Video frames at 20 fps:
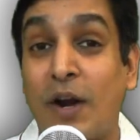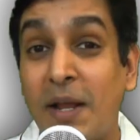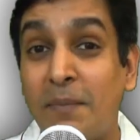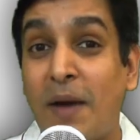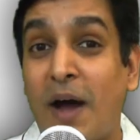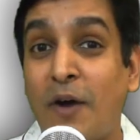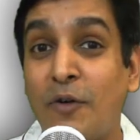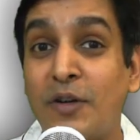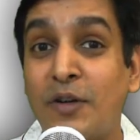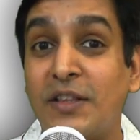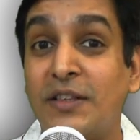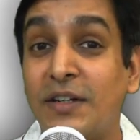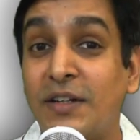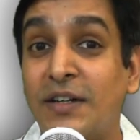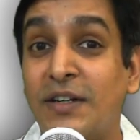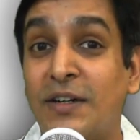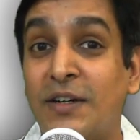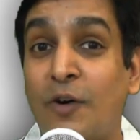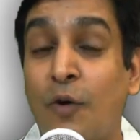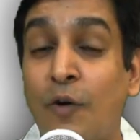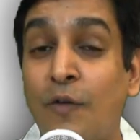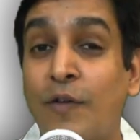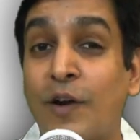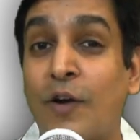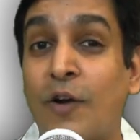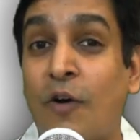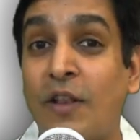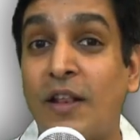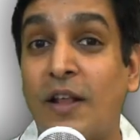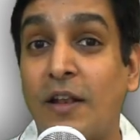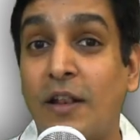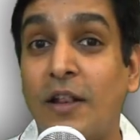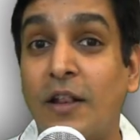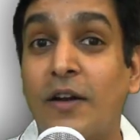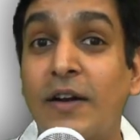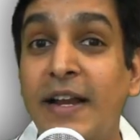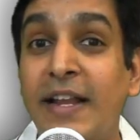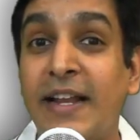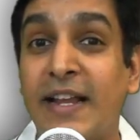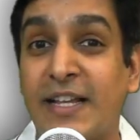What about the overall
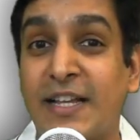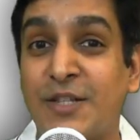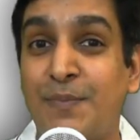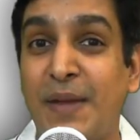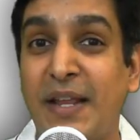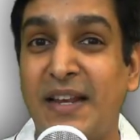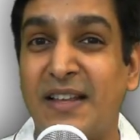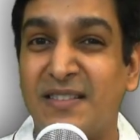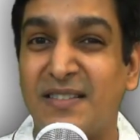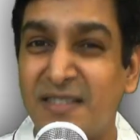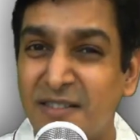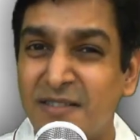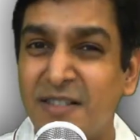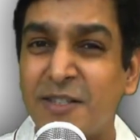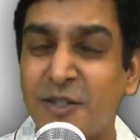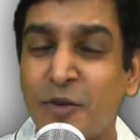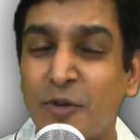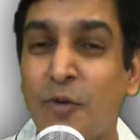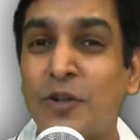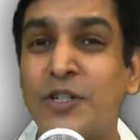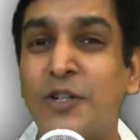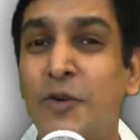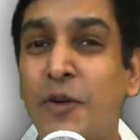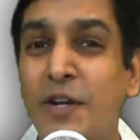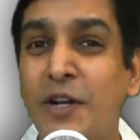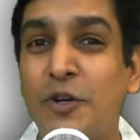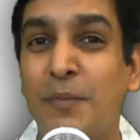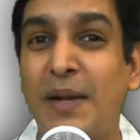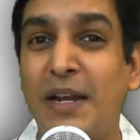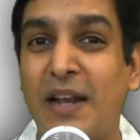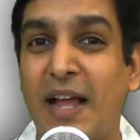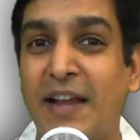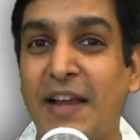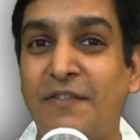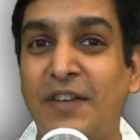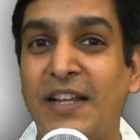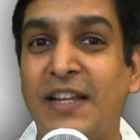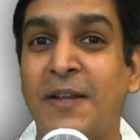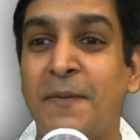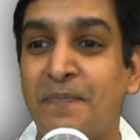learning experience? Is this course going to be
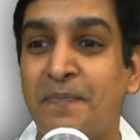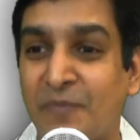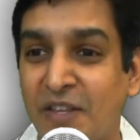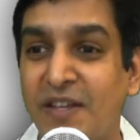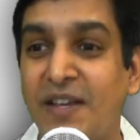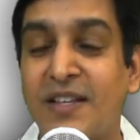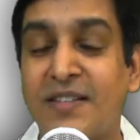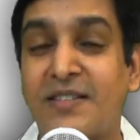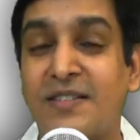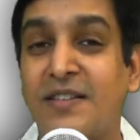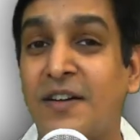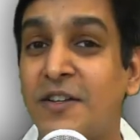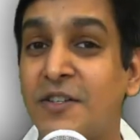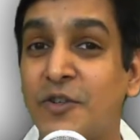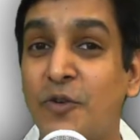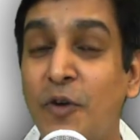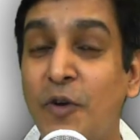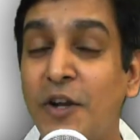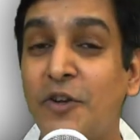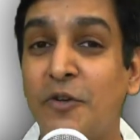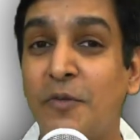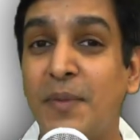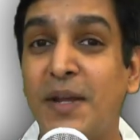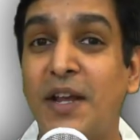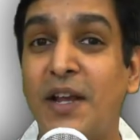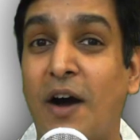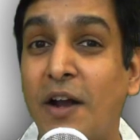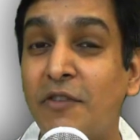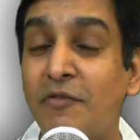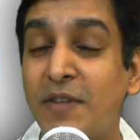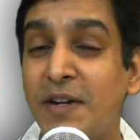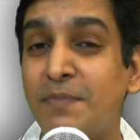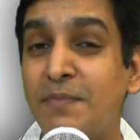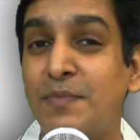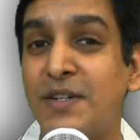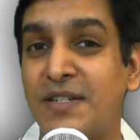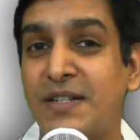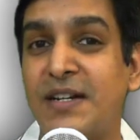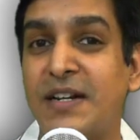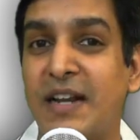lively? Yes, it is going to be
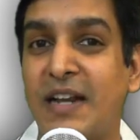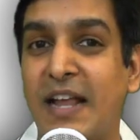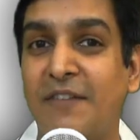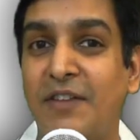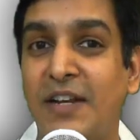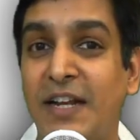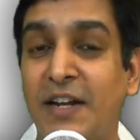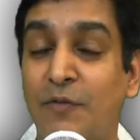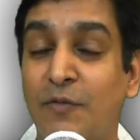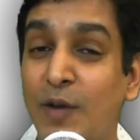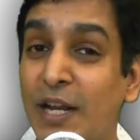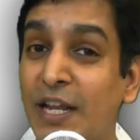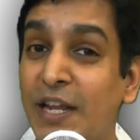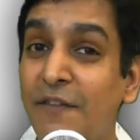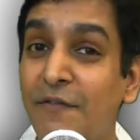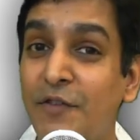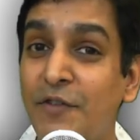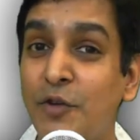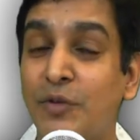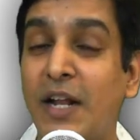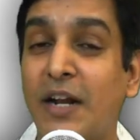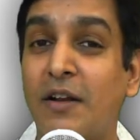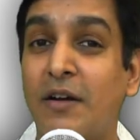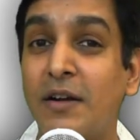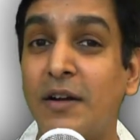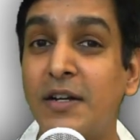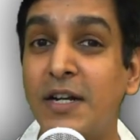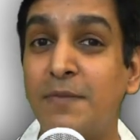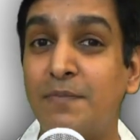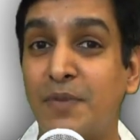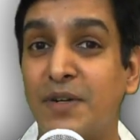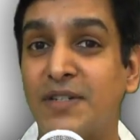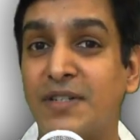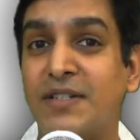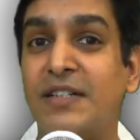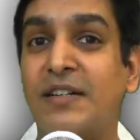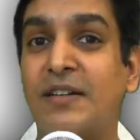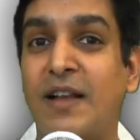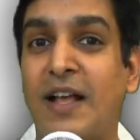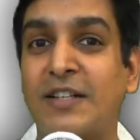100% lively. It will give you that
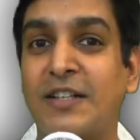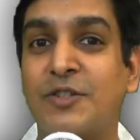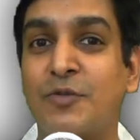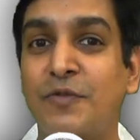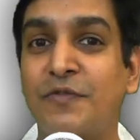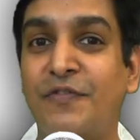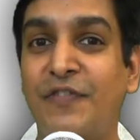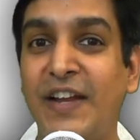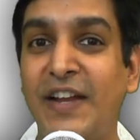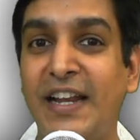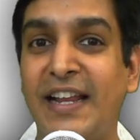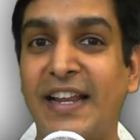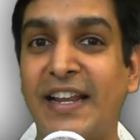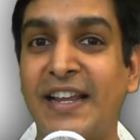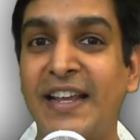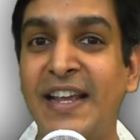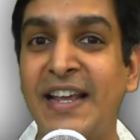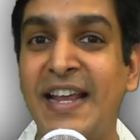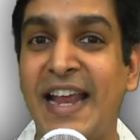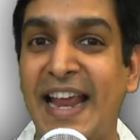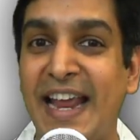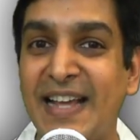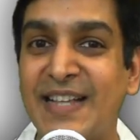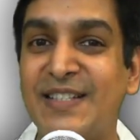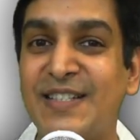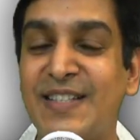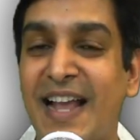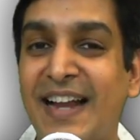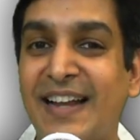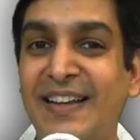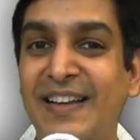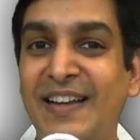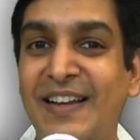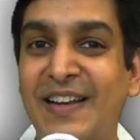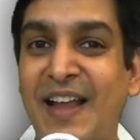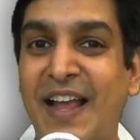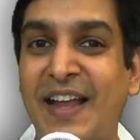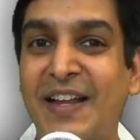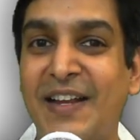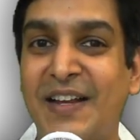100% classroom feeling,
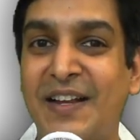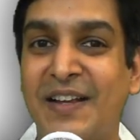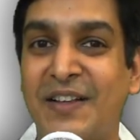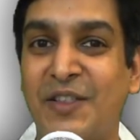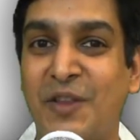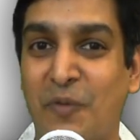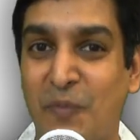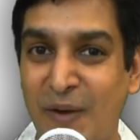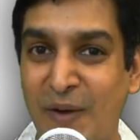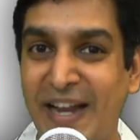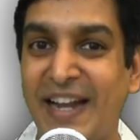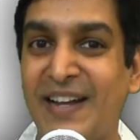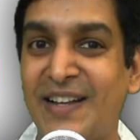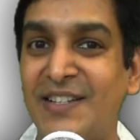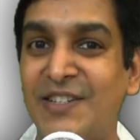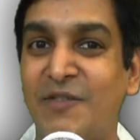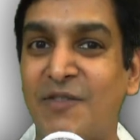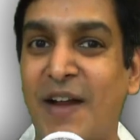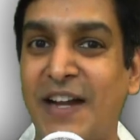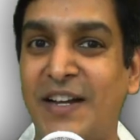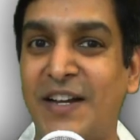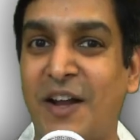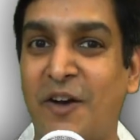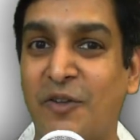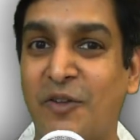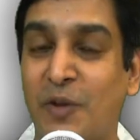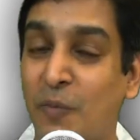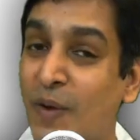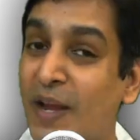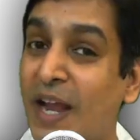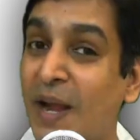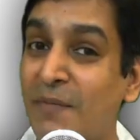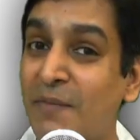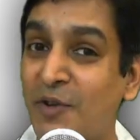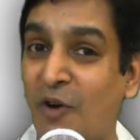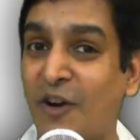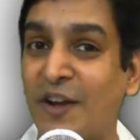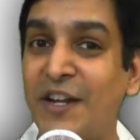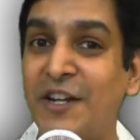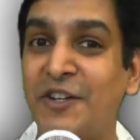exactly like the way it is right now, the way
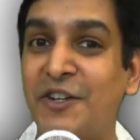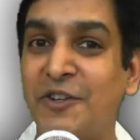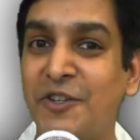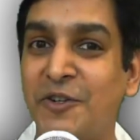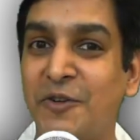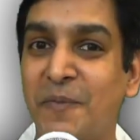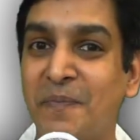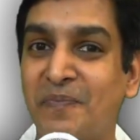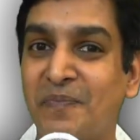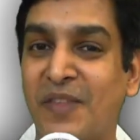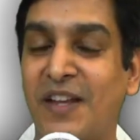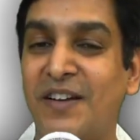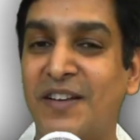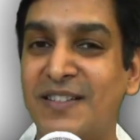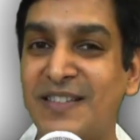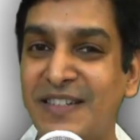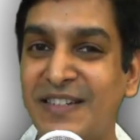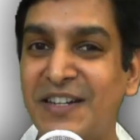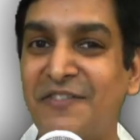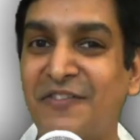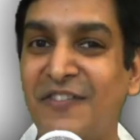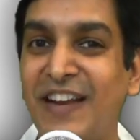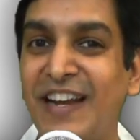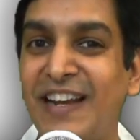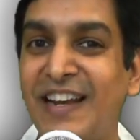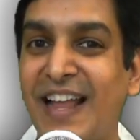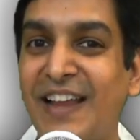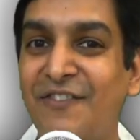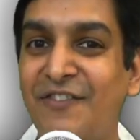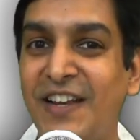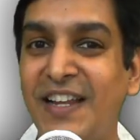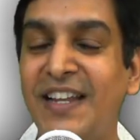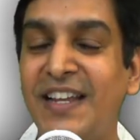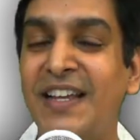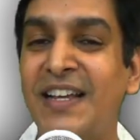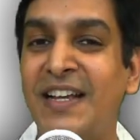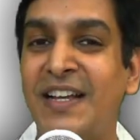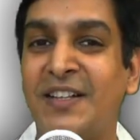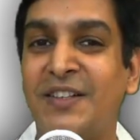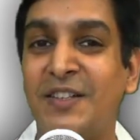I'm talking to you. Doesn't it feel
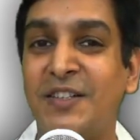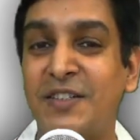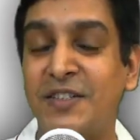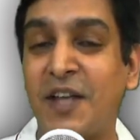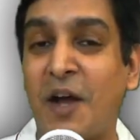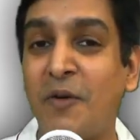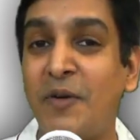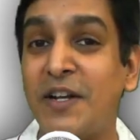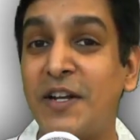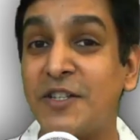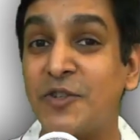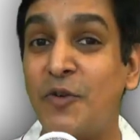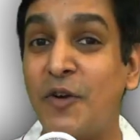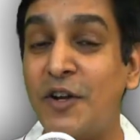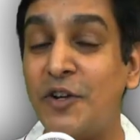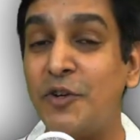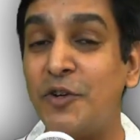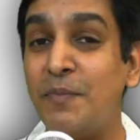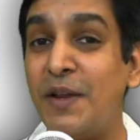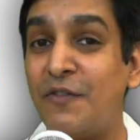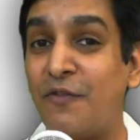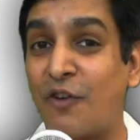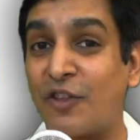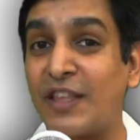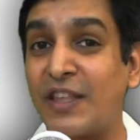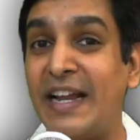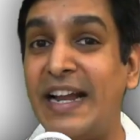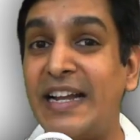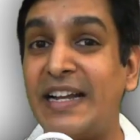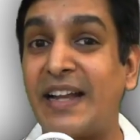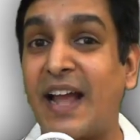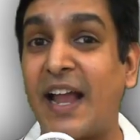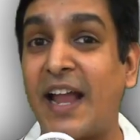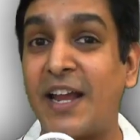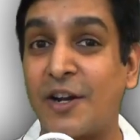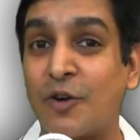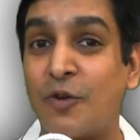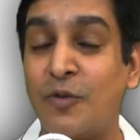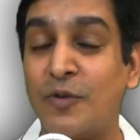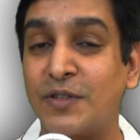lively? This is how it is going to be for the
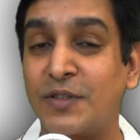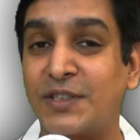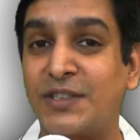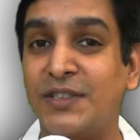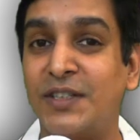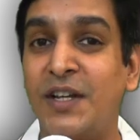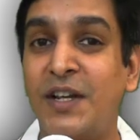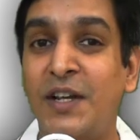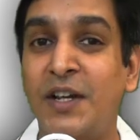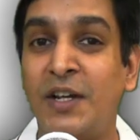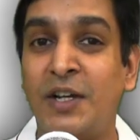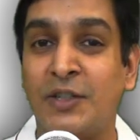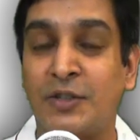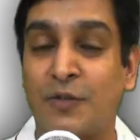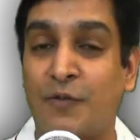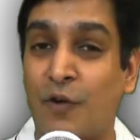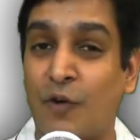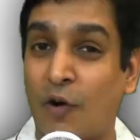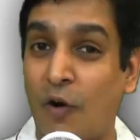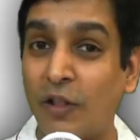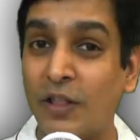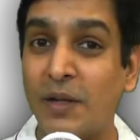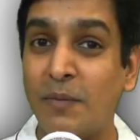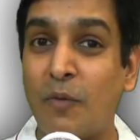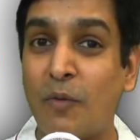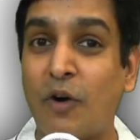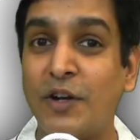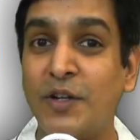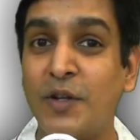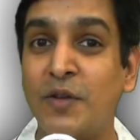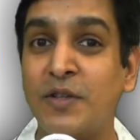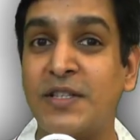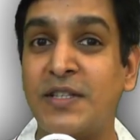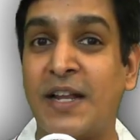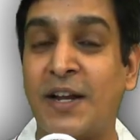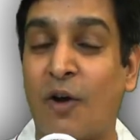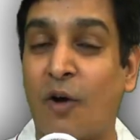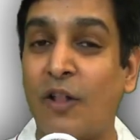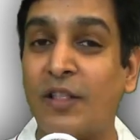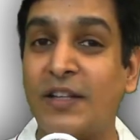entire course. So for all the
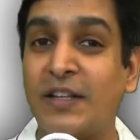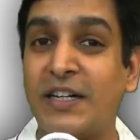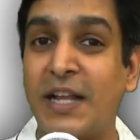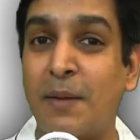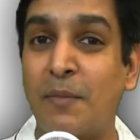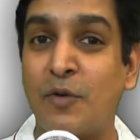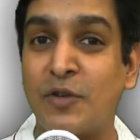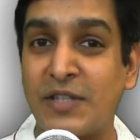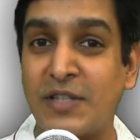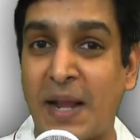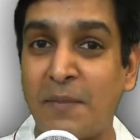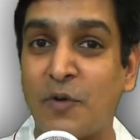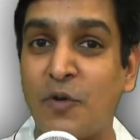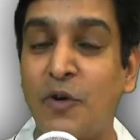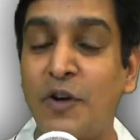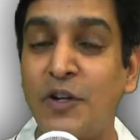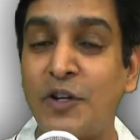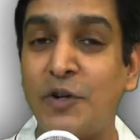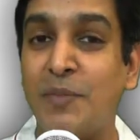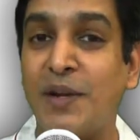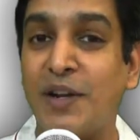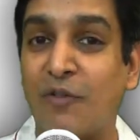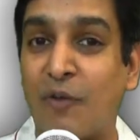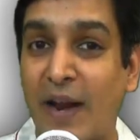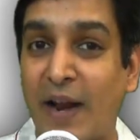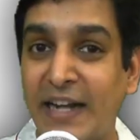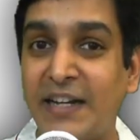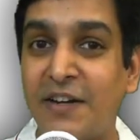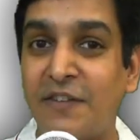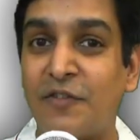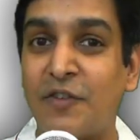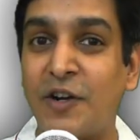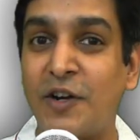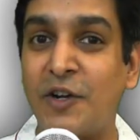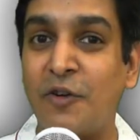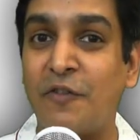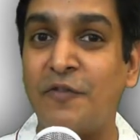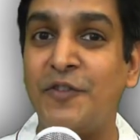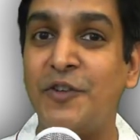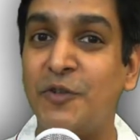modules and all the demos, I'm going to be right in
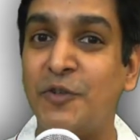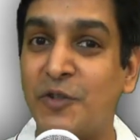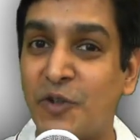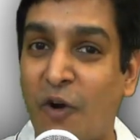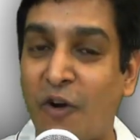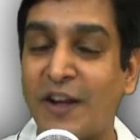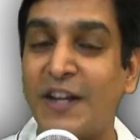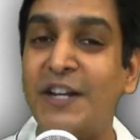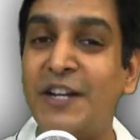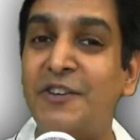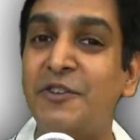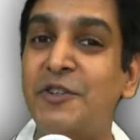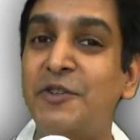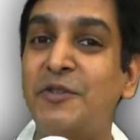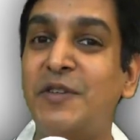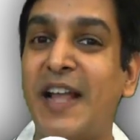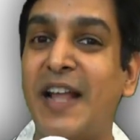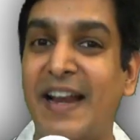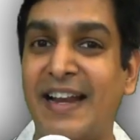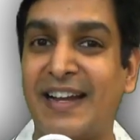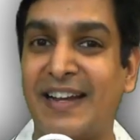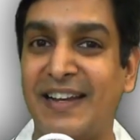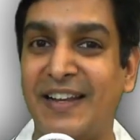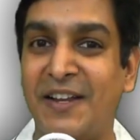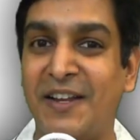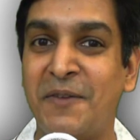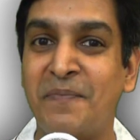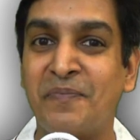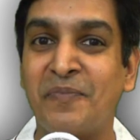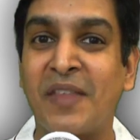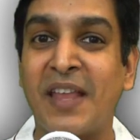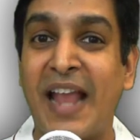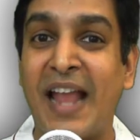front of you, talking to you directly.